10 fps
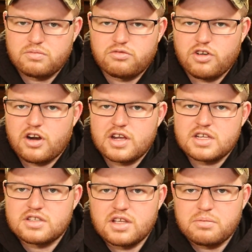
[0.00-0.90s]
very
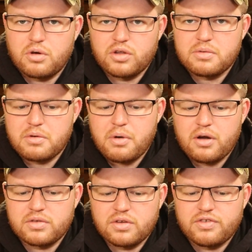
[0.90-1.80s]
easily pull them
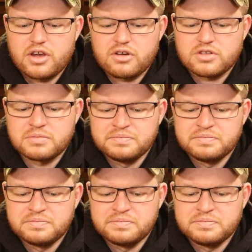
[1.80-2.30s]
apart with your fingers.